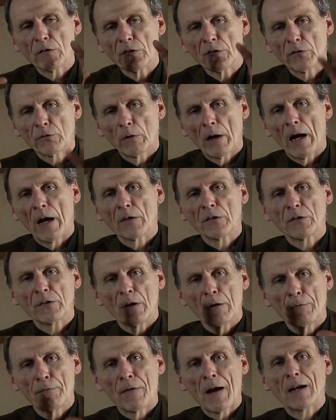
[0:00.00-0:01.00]

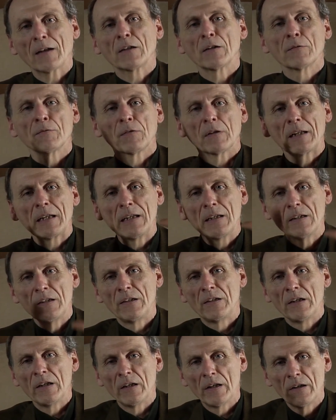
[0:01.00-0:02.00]
stress effectively
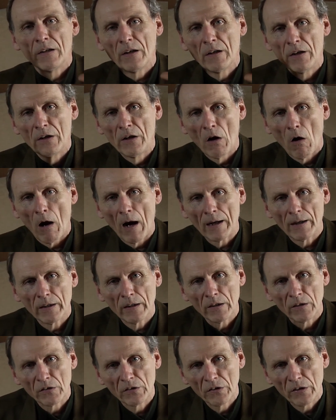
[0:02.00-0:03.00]
did not
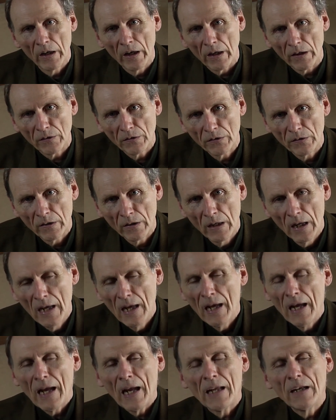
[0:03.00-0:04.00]
exist.
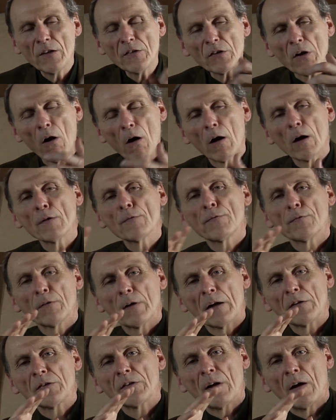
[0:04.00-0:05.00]
And it's hard
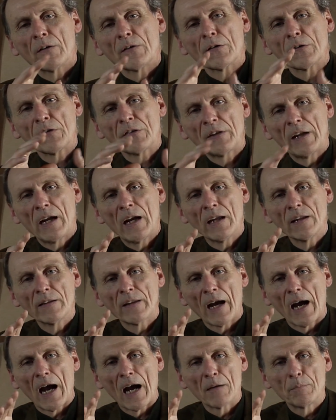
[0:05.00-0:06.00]
for us to understand
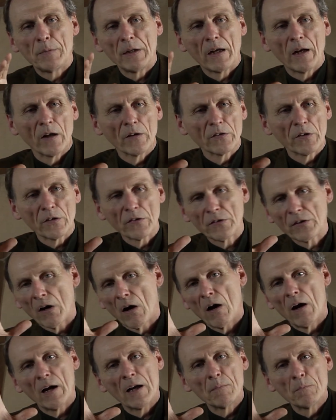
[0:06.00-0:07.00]
that because as
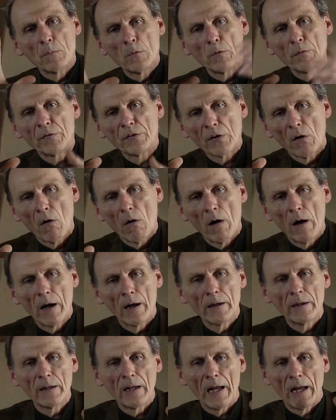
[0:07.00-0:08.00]
time moves
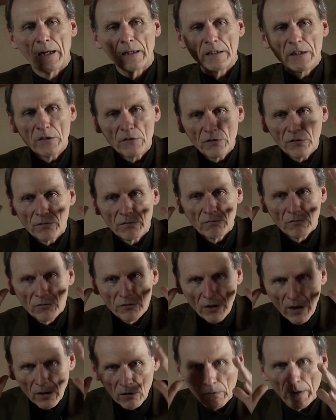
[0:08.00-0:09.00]
on and each
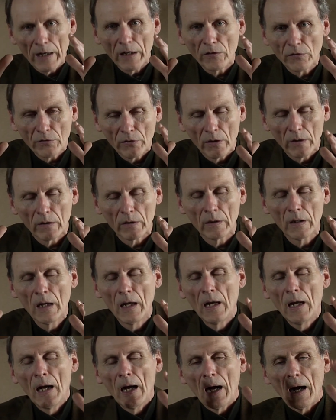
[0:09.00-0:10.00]
generation
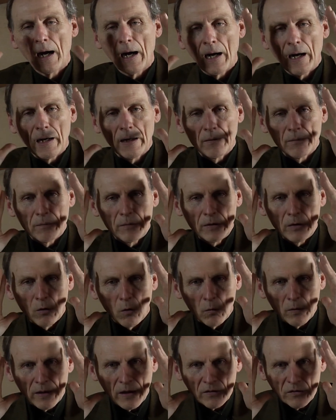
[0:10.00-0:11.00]

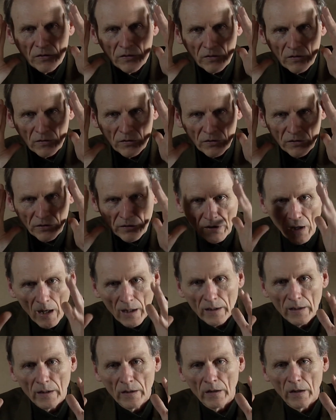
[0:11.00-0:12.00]
gets
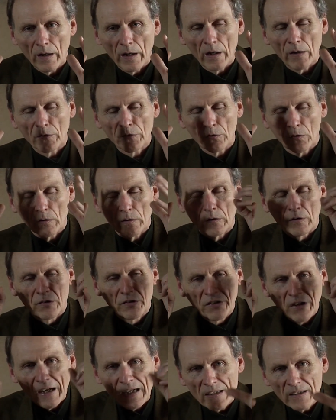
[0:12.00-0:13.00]
stuck in a certain
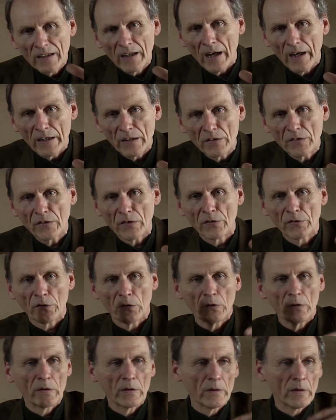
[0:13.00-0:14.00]
zeitgeist, a
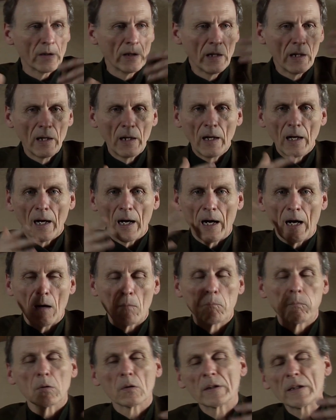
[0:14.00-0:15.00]
certain
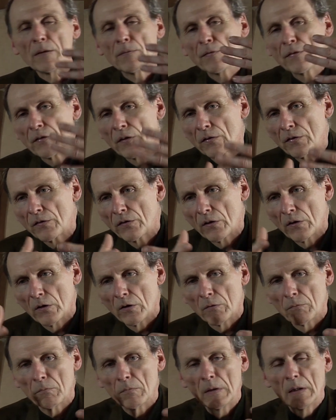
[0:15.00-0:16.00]
belief
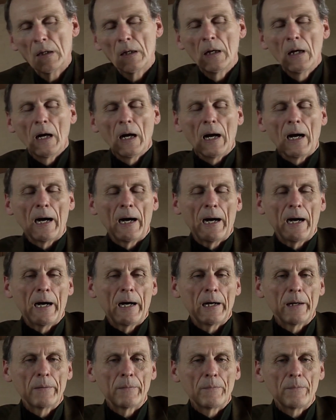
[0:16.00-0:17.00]
system
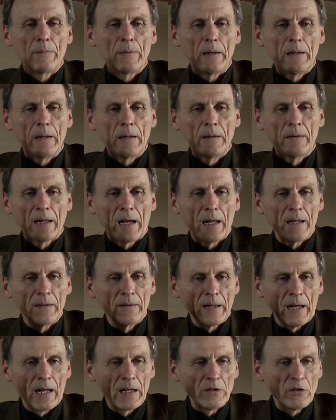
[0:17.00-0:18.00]

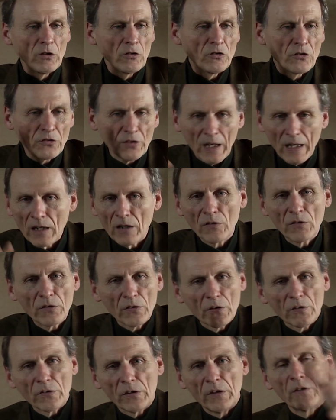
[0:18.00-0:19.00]
that
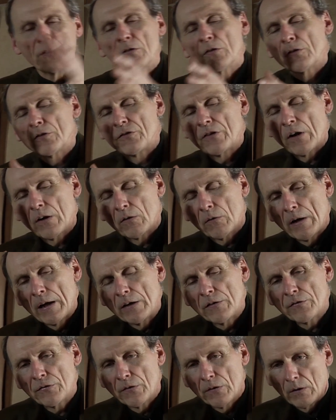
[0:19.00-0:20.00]
changes
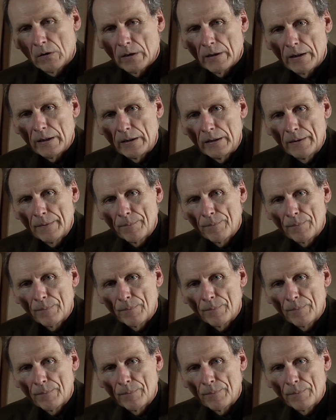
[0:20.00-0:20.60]
intergenerationally,